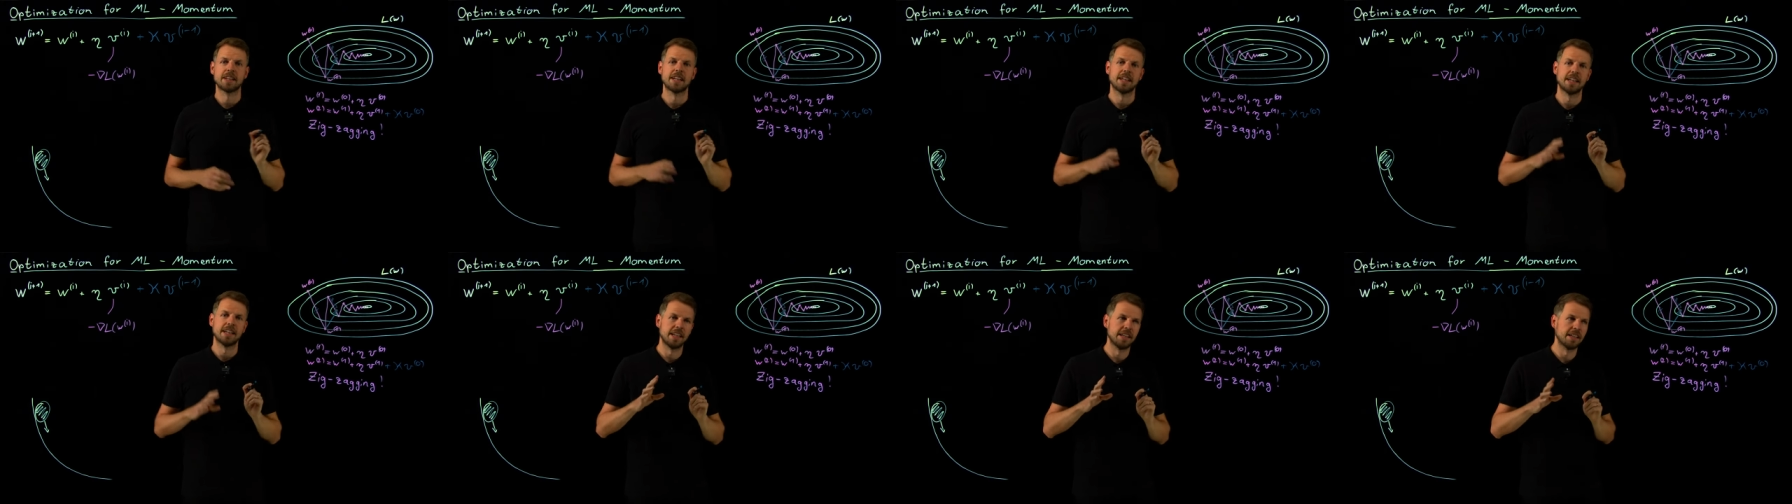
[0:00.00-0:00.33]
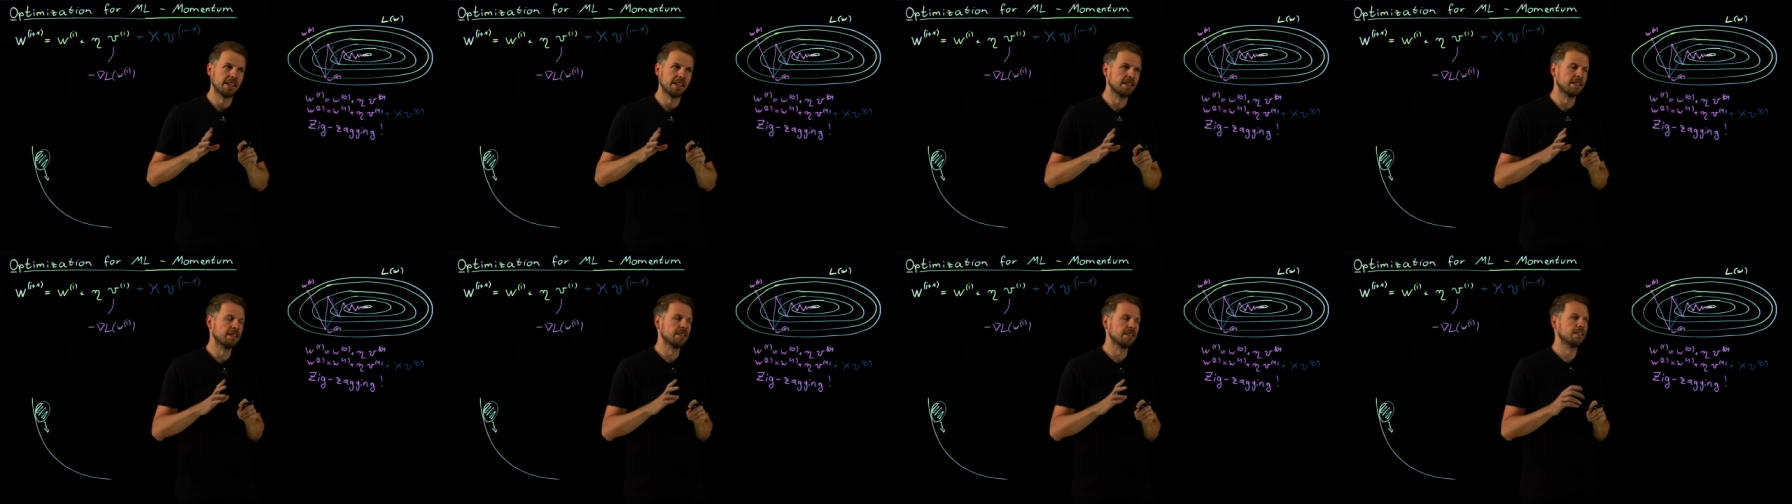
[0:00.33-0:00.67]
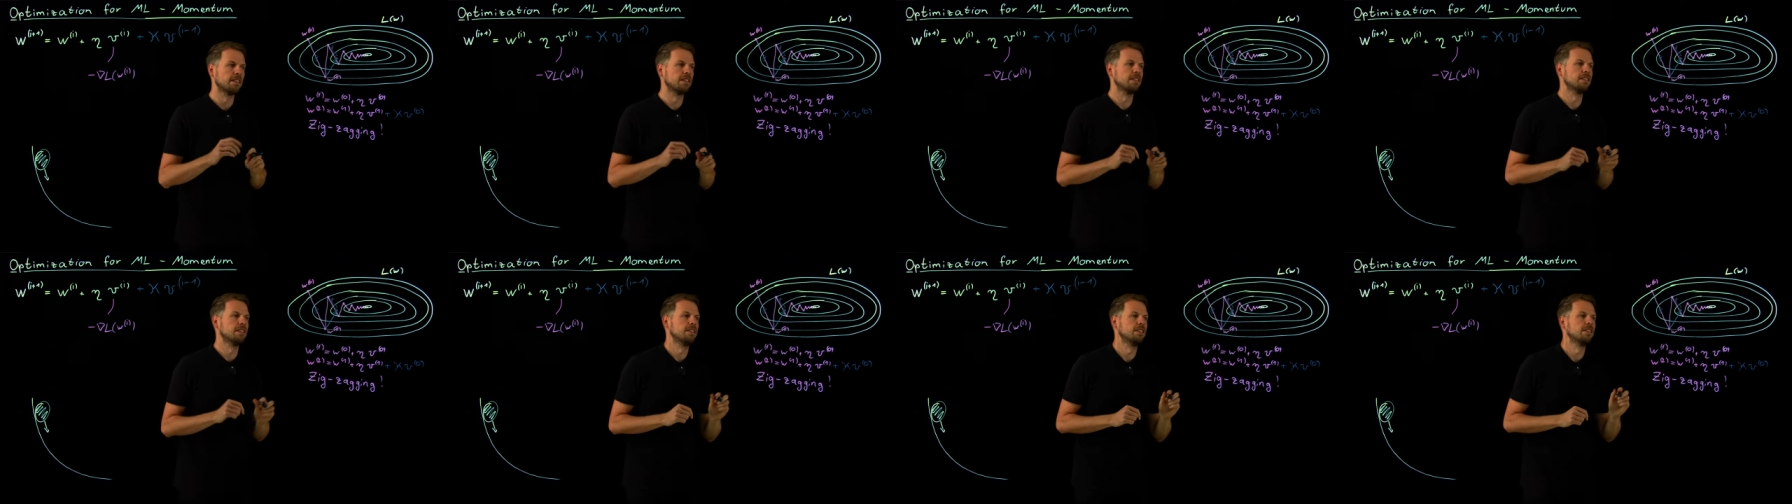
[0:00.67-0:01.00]
in
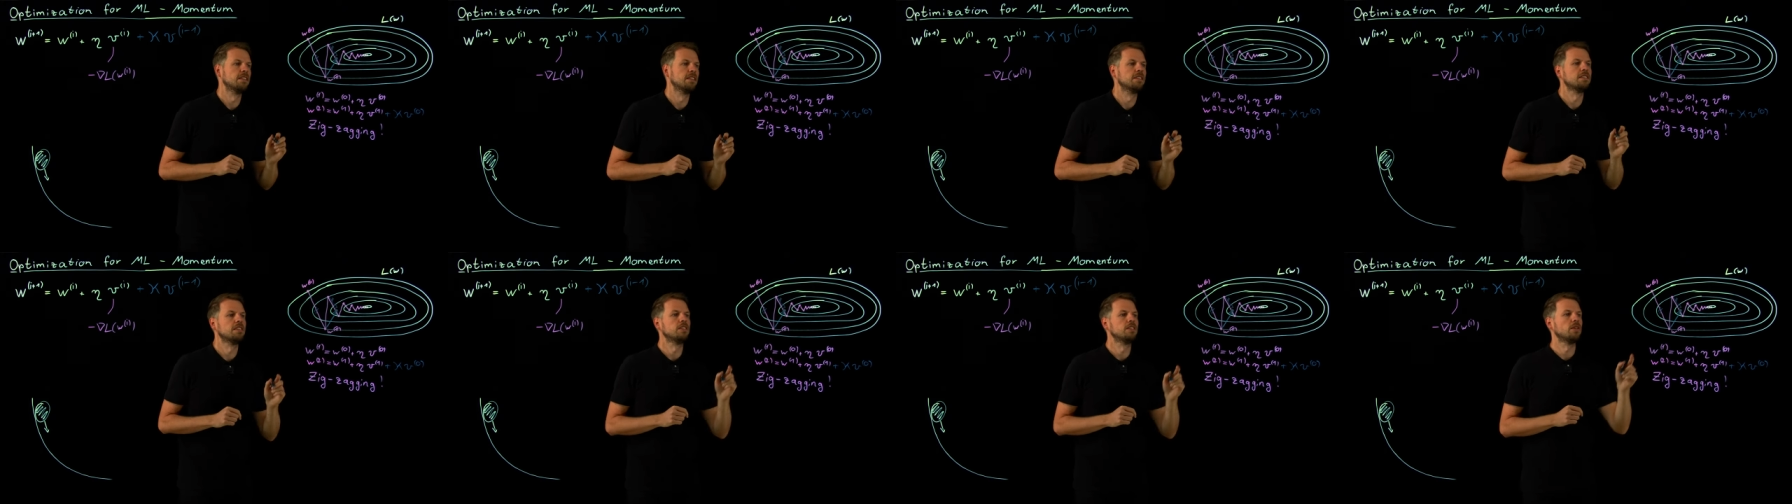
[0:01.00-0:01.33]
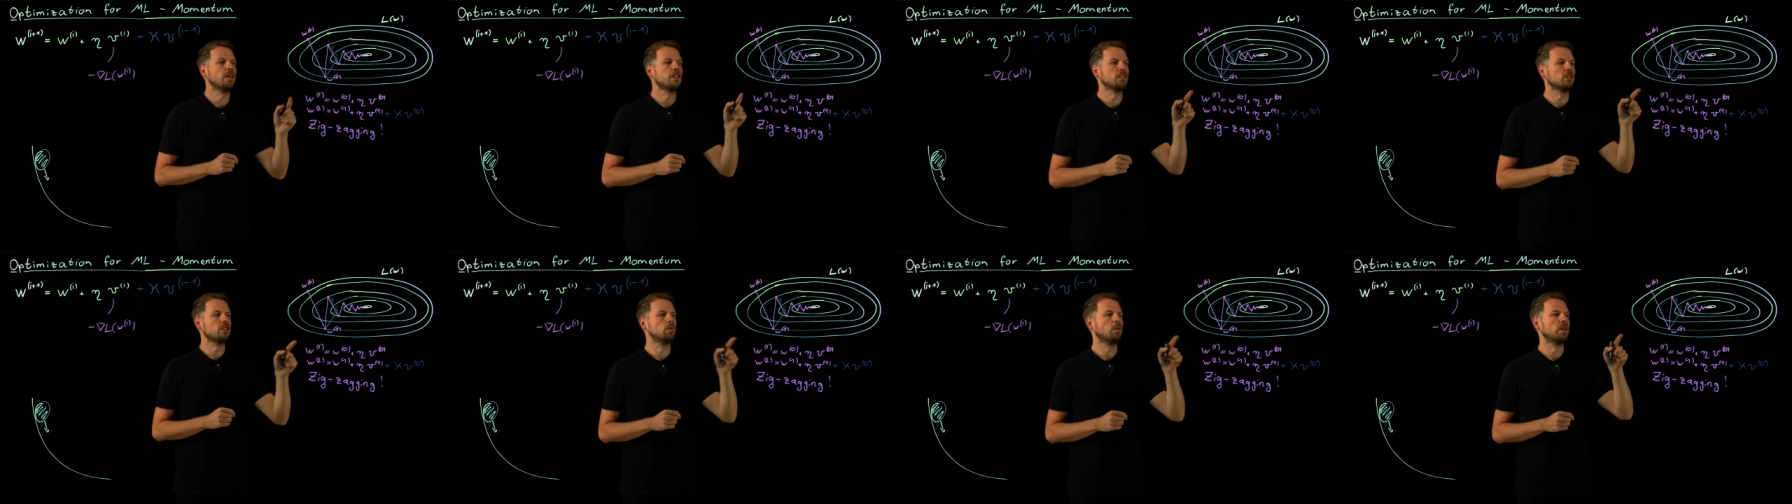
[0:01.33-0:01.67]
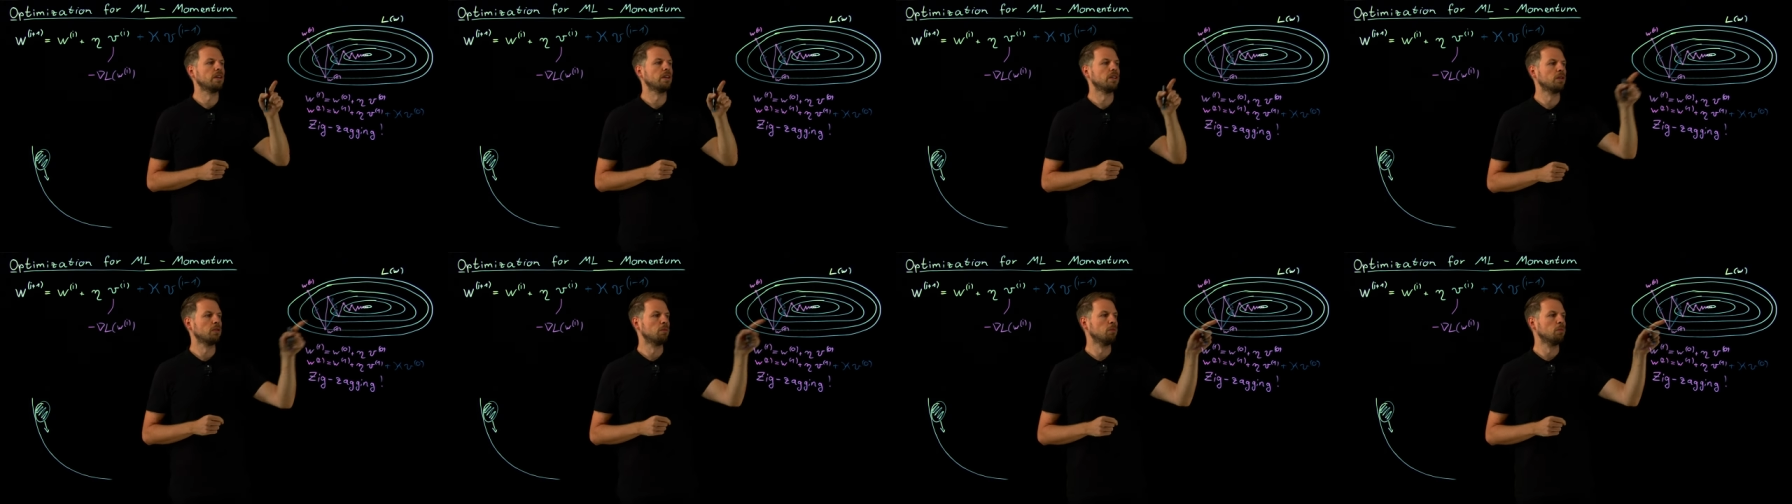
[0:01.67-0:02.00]
the, the situation where
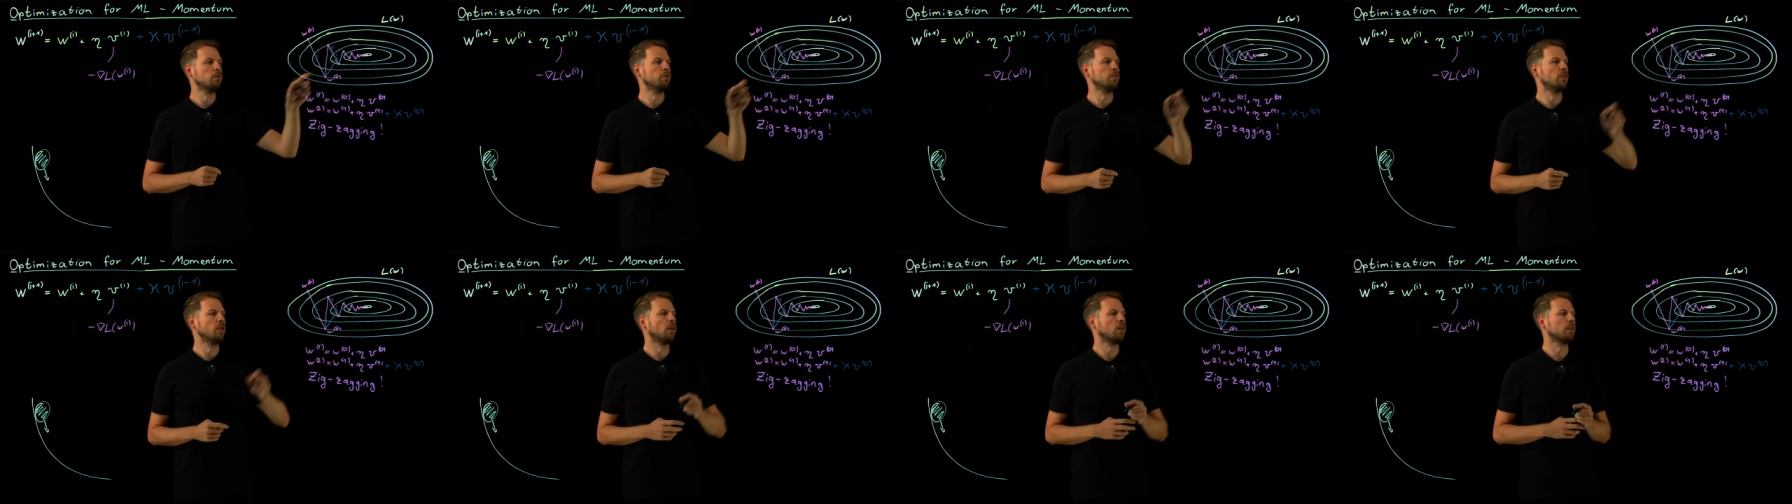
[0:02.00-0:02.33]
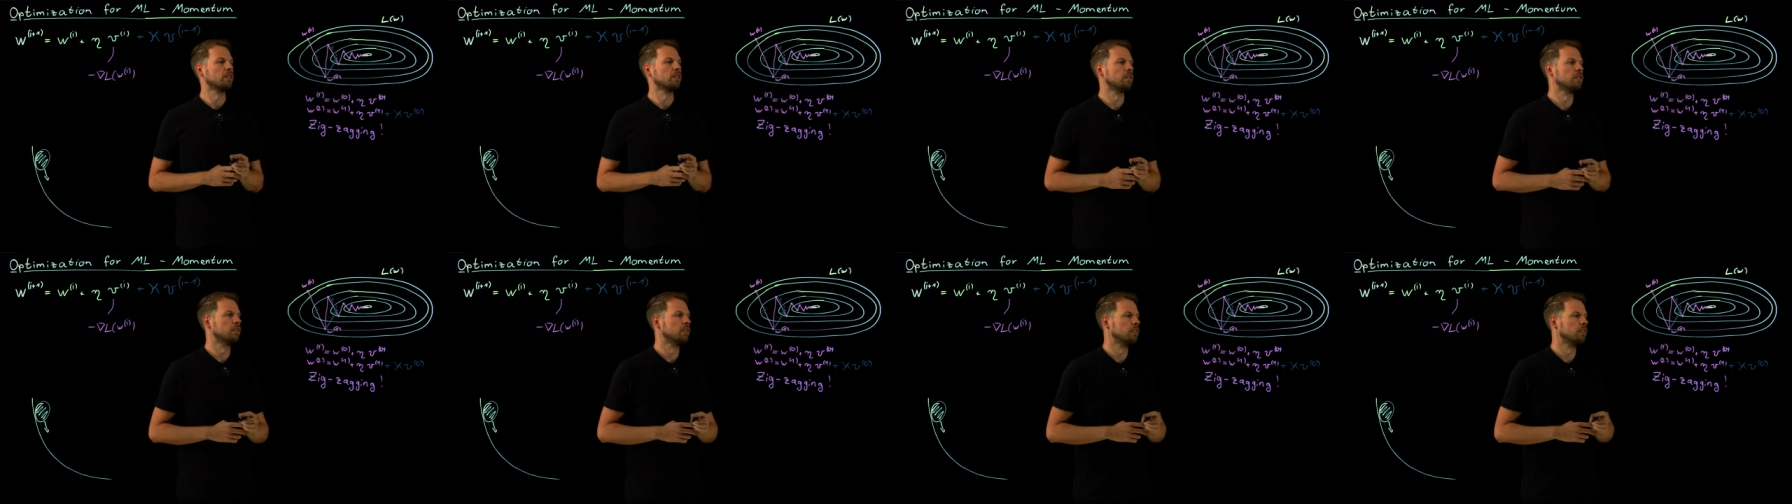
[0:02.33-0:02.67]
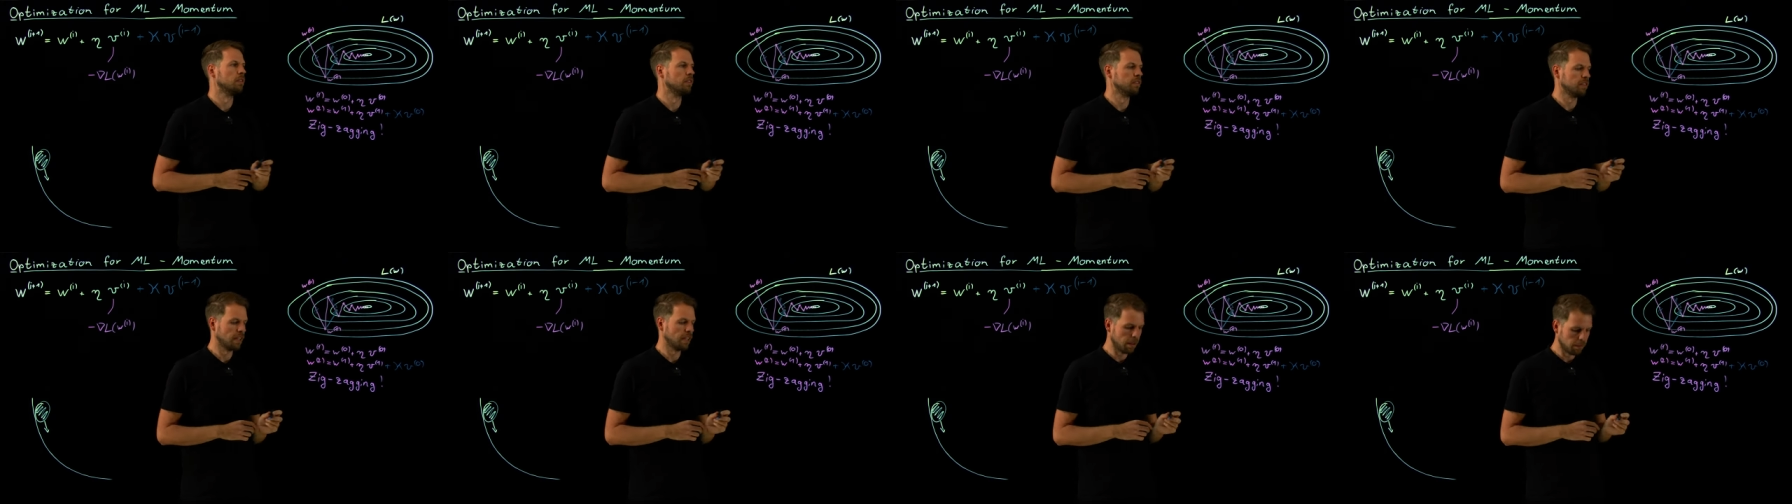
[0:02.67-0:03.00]
you move along the, the
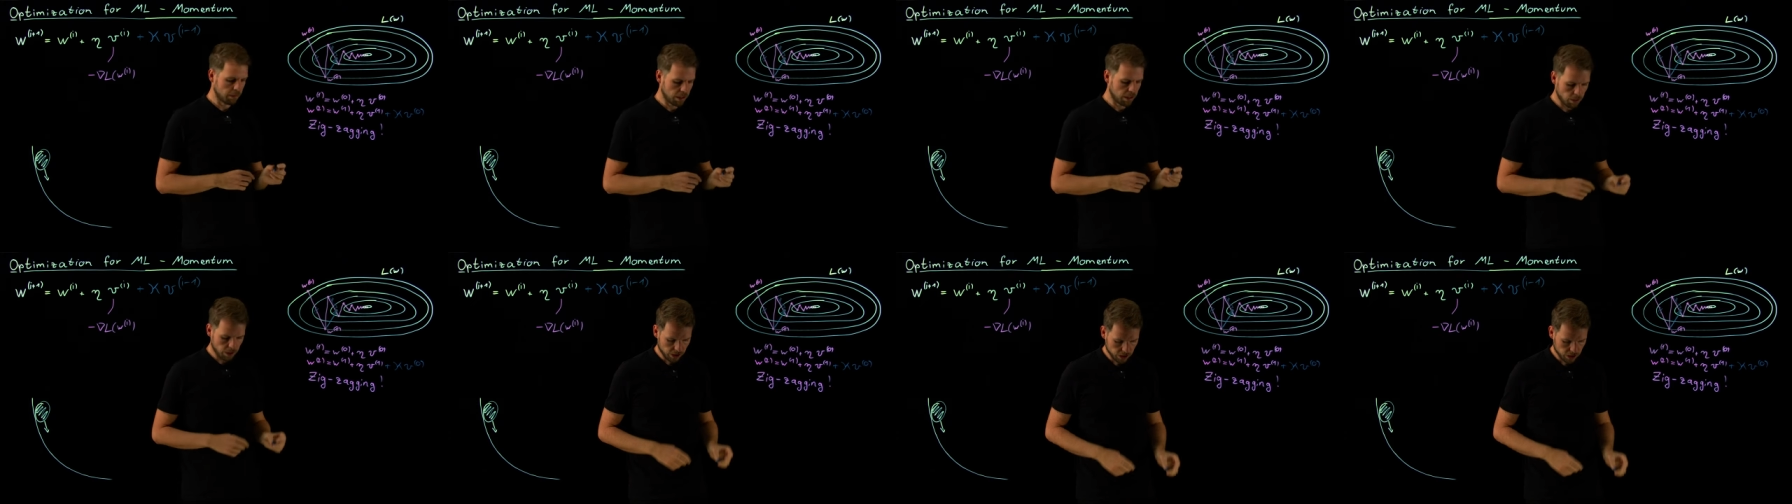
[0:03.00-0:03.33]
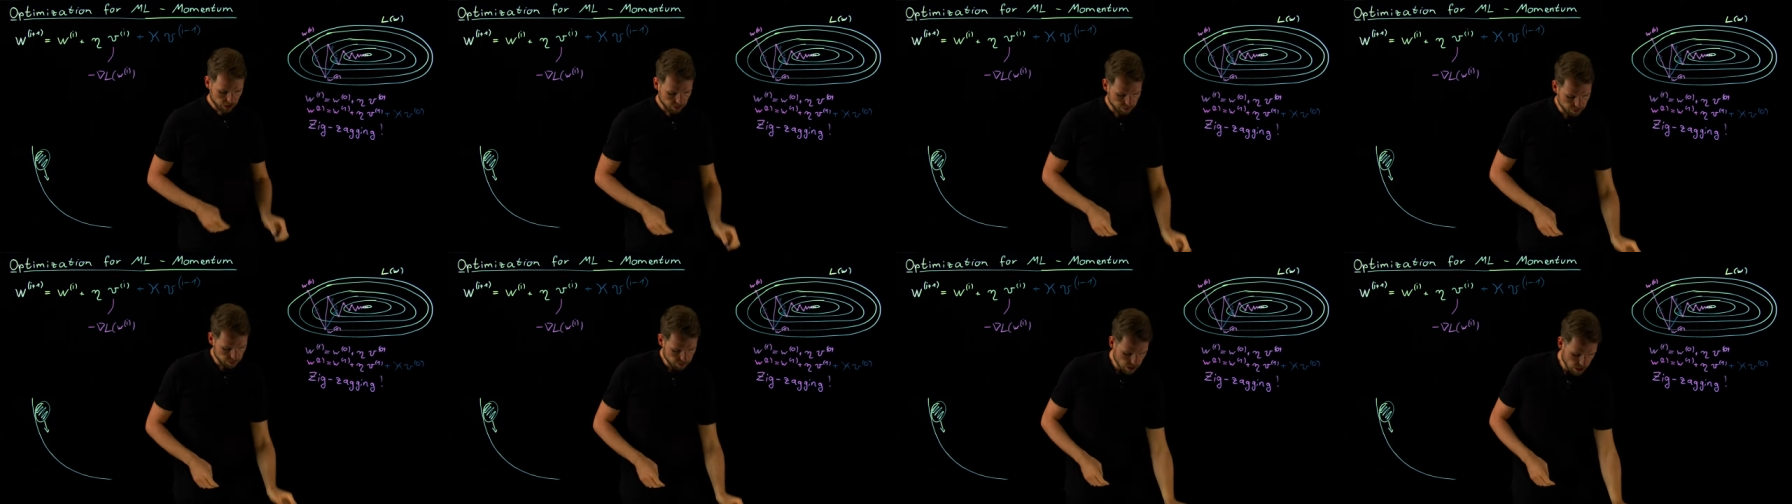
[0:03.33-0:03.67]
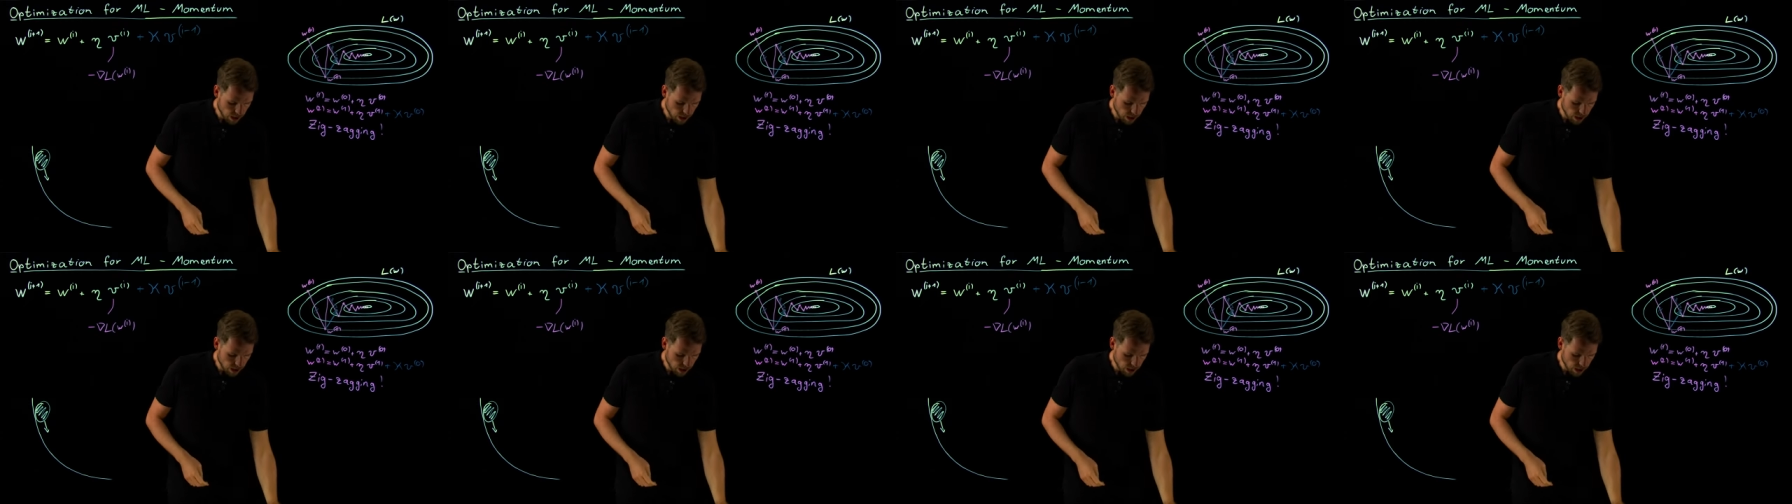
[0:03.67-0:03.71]
same direction.